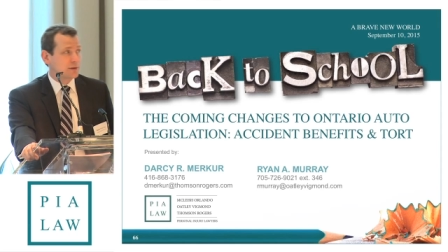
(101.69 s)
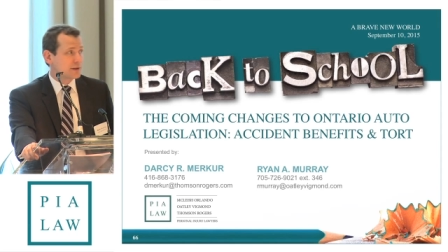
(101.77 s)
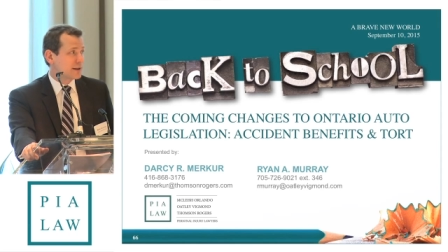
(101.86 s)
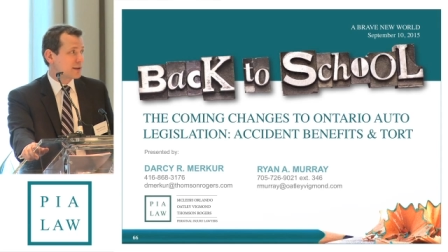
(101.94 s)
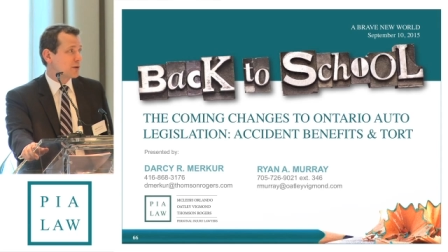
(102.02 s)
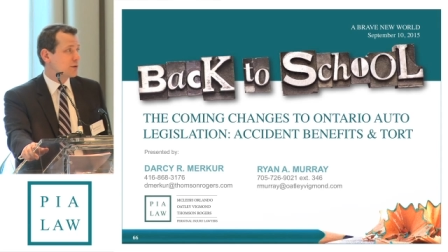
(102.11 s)

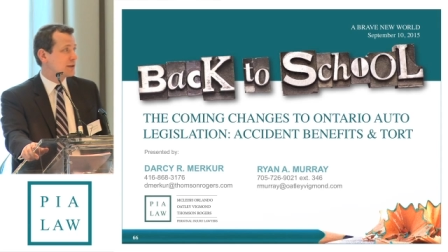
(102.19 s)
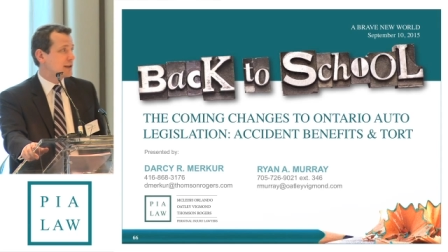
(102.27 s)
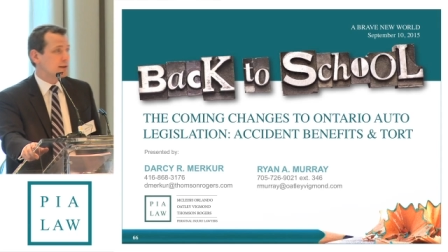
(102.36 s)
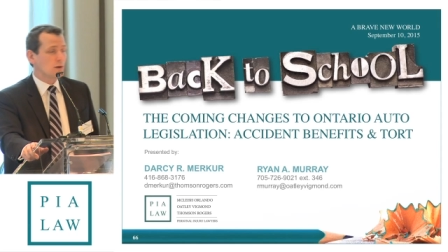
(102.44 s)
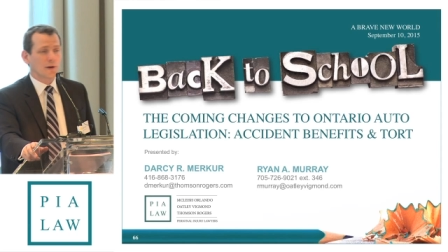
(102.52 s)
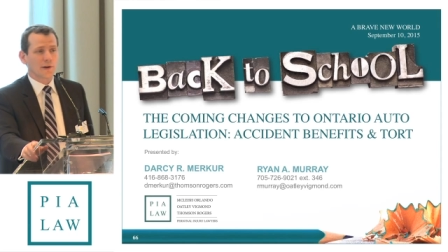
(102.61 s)
who's an
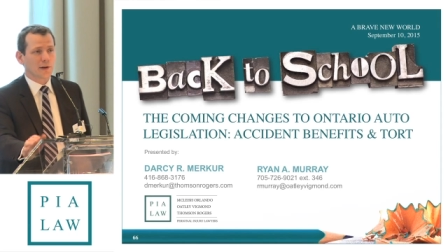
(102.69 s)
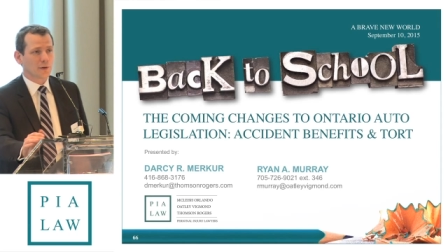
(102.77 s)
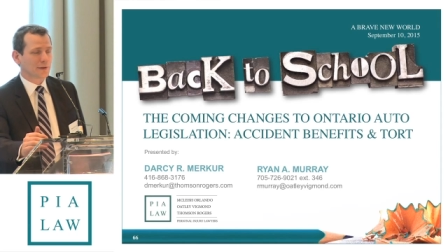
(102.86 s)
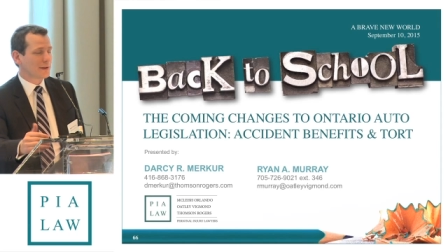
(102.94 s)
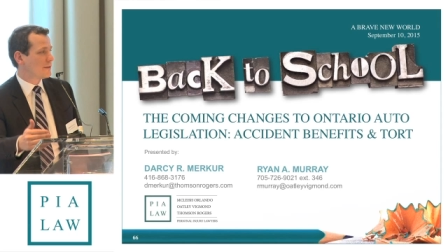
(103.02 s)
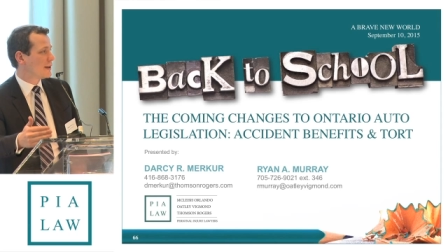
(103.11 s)
associate lawyer at
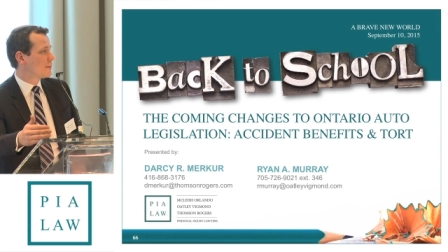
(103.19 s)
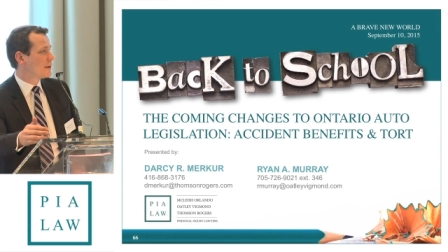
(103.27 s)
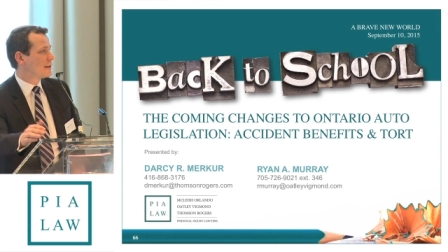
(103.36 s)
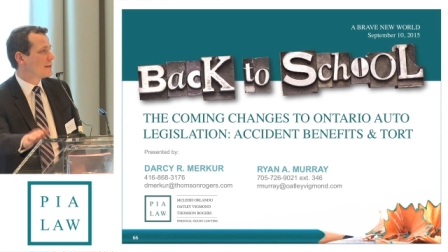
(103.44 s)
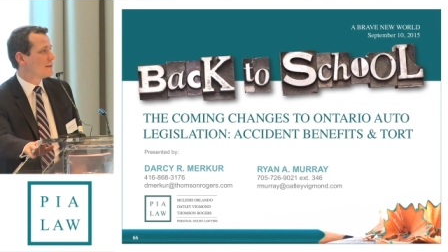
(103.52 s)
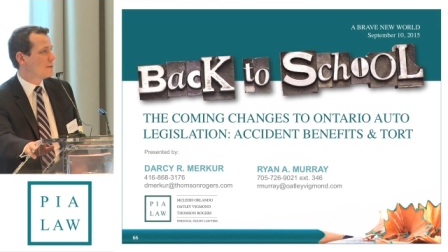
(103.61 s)
Oatley
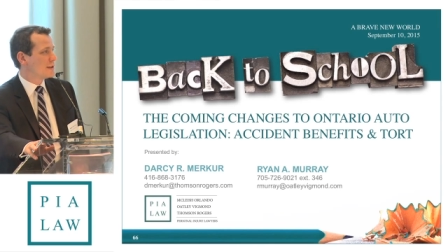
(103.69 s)
Vigmond,